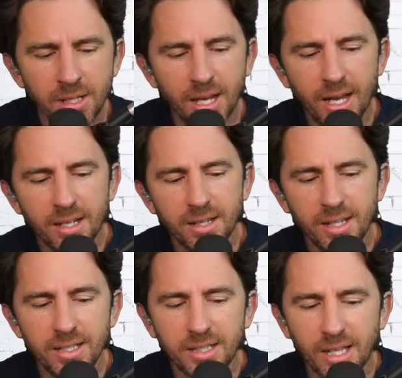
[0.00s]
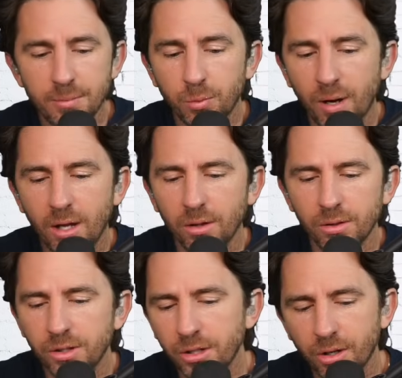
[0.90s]
And he claimed, well,
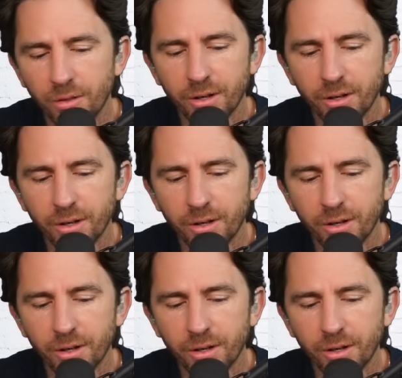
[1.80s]
you know,